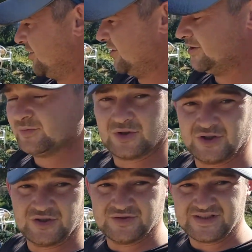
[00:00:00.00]
to do is we're going
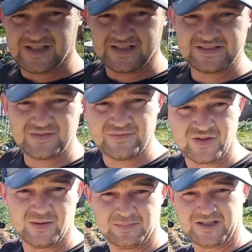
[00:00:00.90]
to use these
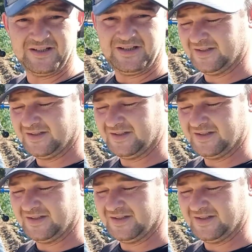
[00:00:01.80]
for planting